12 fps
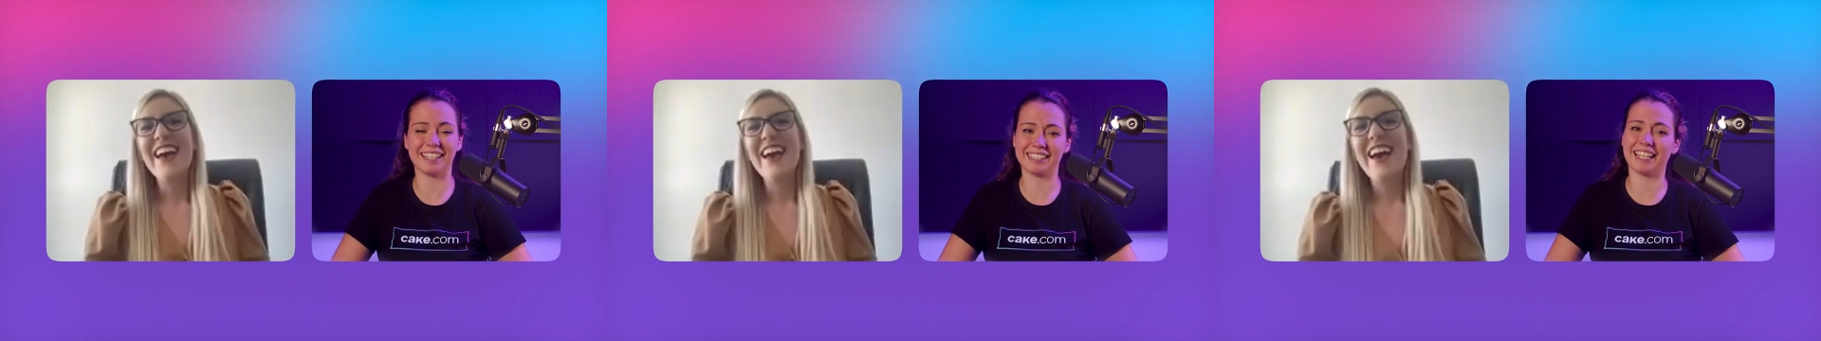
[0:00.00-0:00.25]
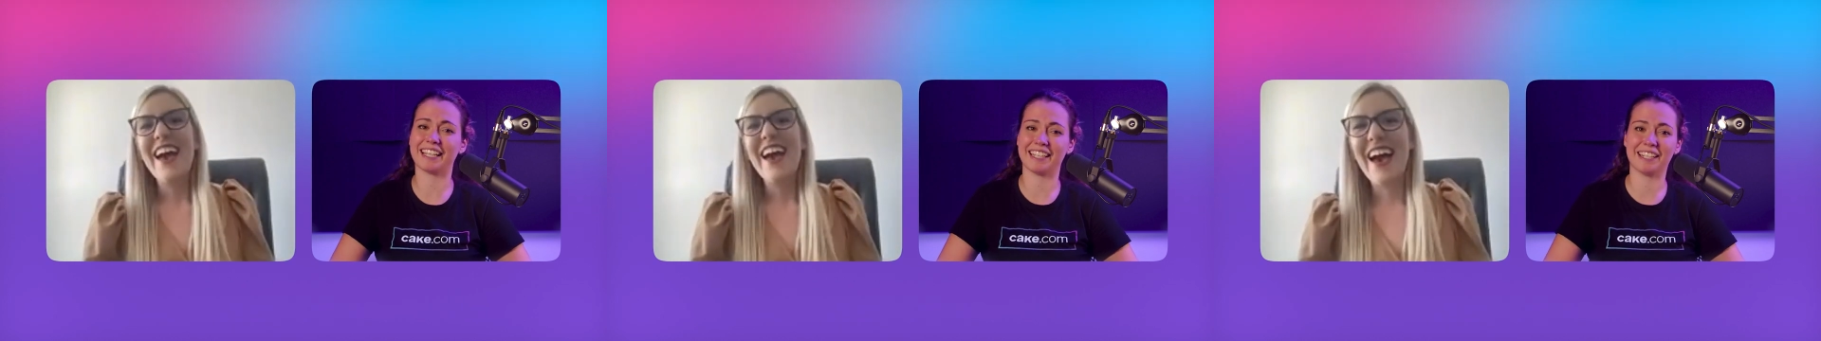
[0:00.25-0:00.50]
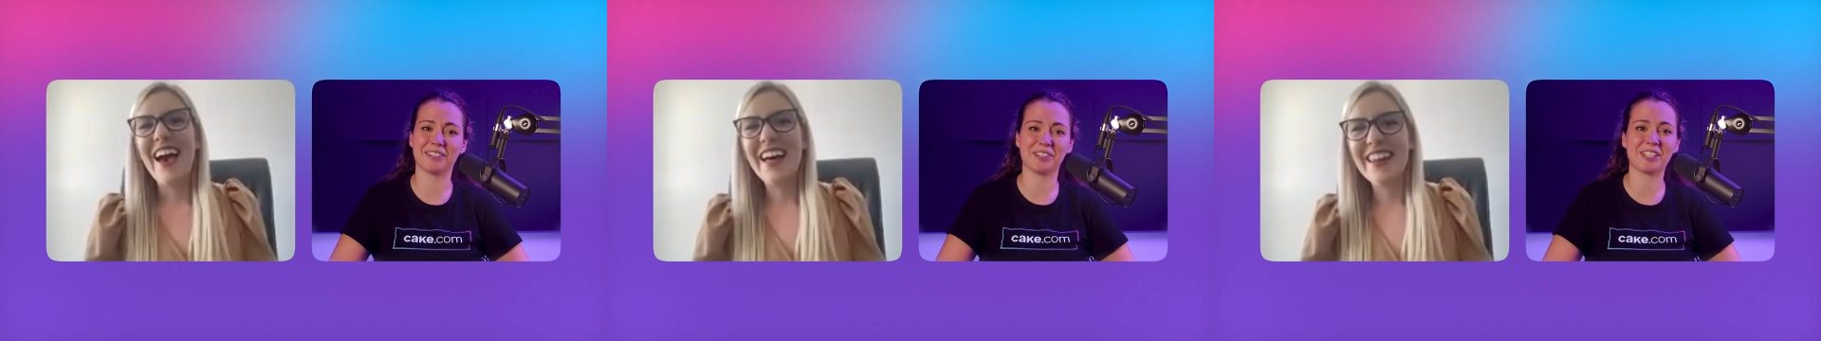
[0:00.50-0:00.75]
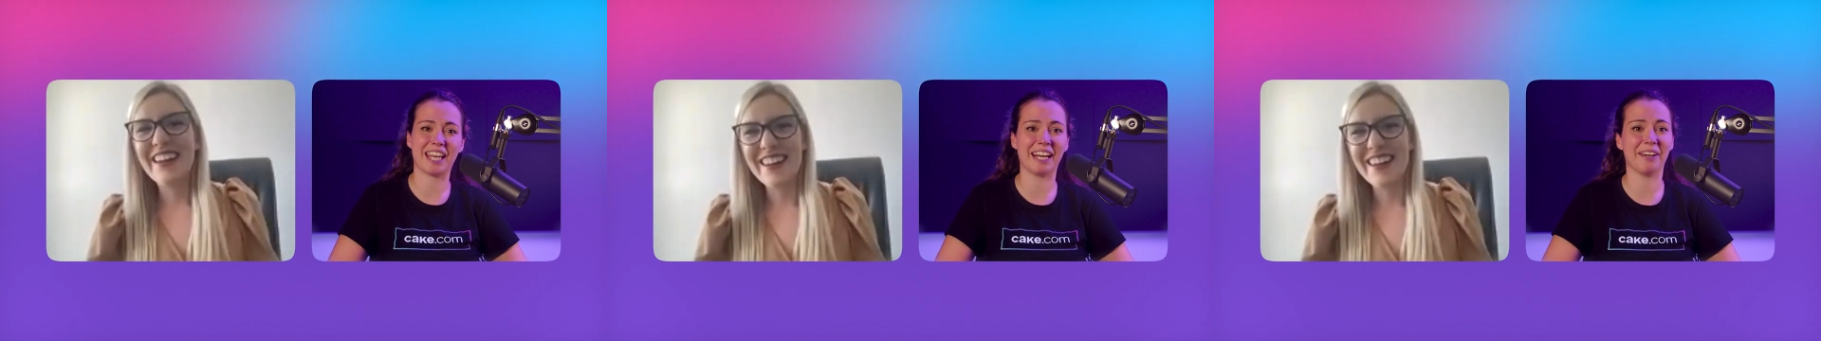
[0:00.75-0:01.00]
Speaker 1: yes, I can
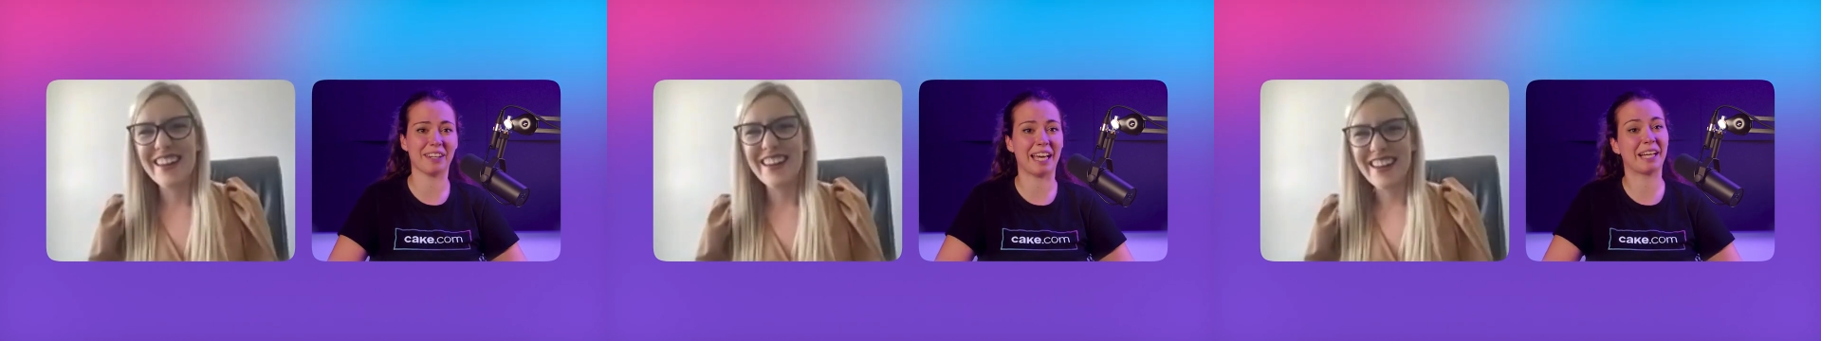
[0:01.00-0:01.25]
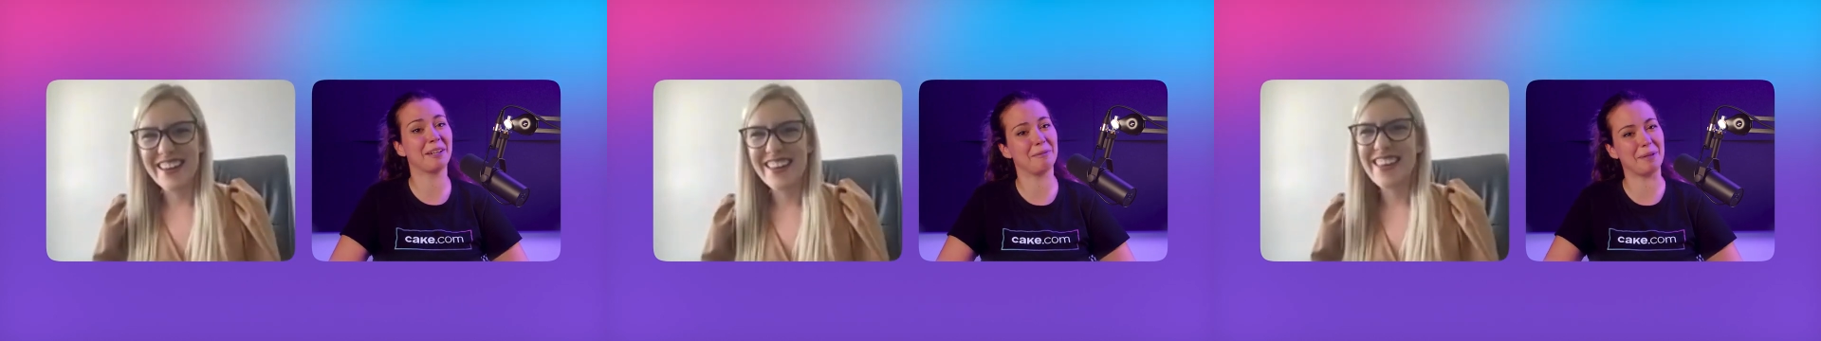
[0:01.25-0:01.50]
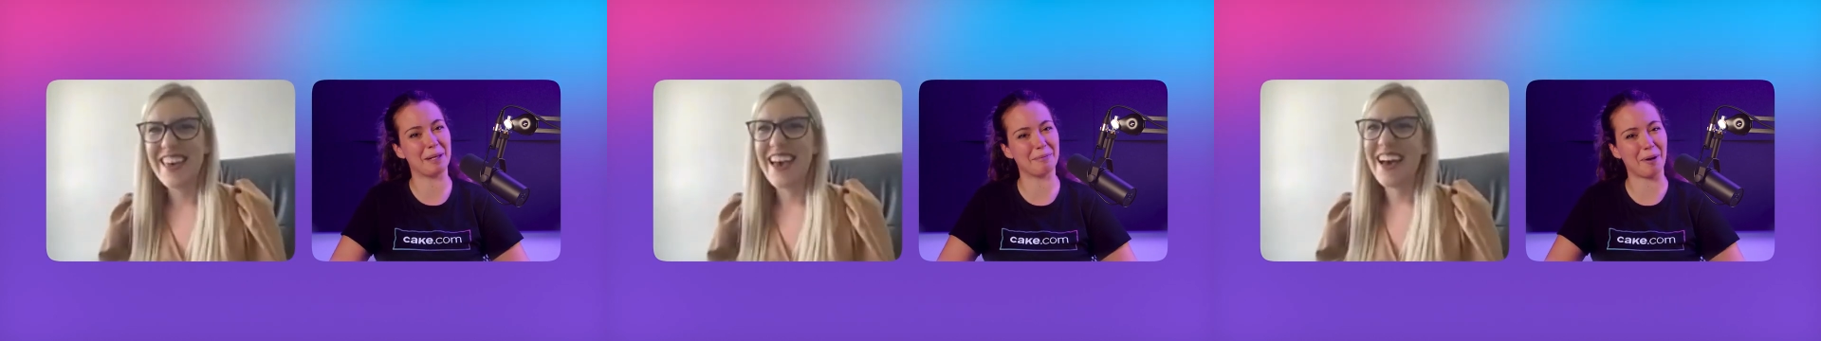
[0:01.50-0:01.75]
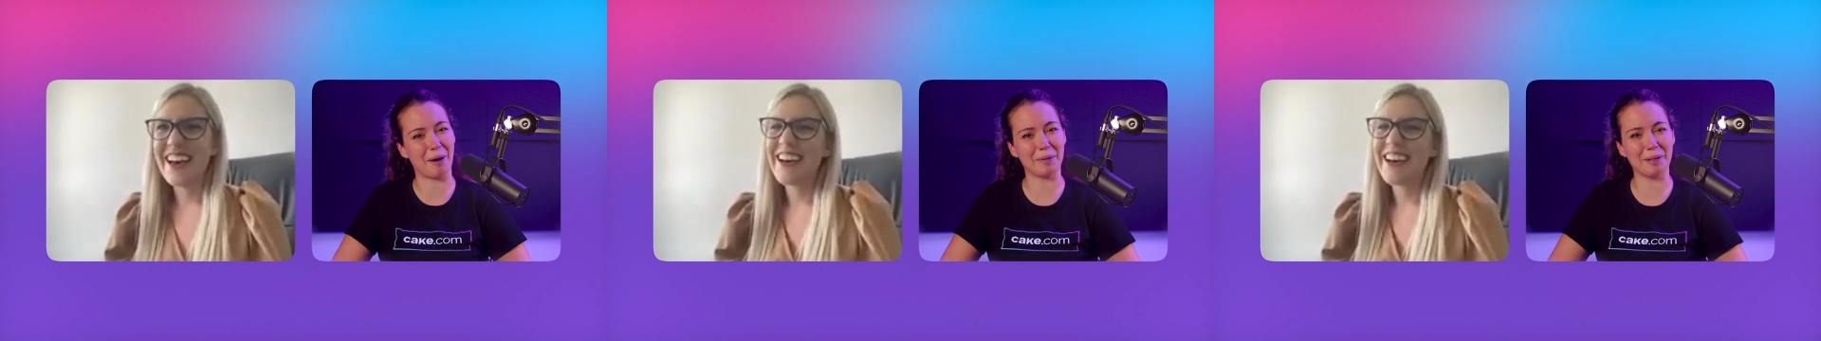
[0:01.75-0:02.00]
understand how that could be a
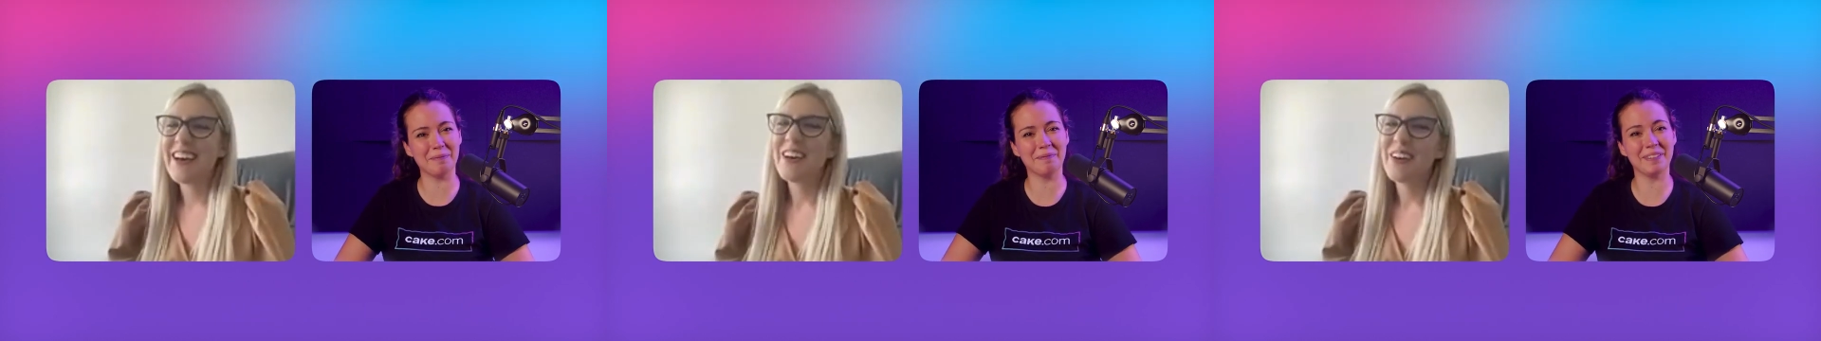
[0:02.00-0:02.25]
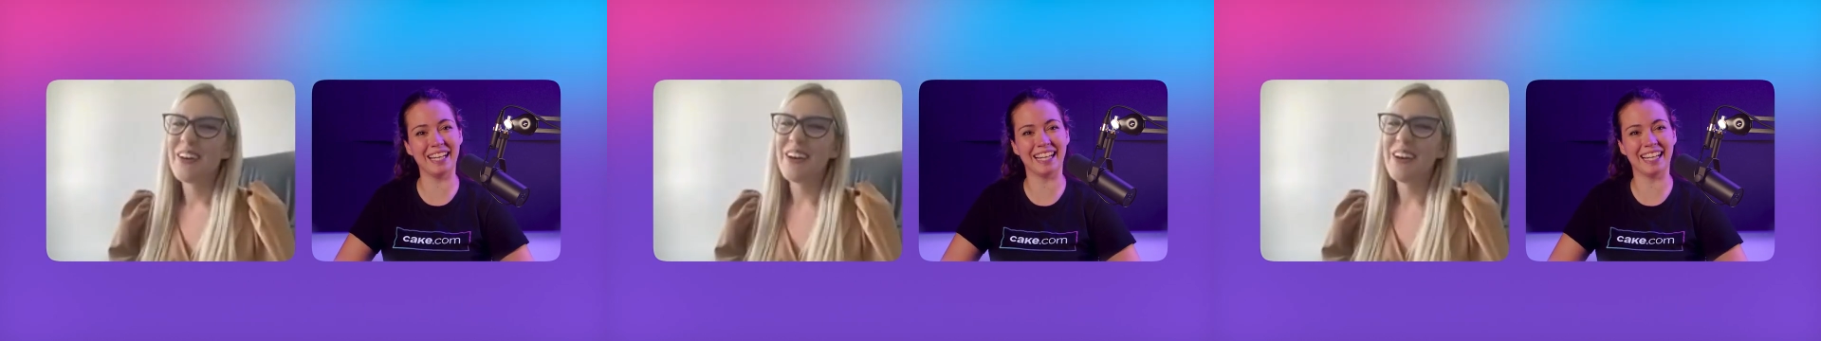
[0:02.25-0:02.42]
problem.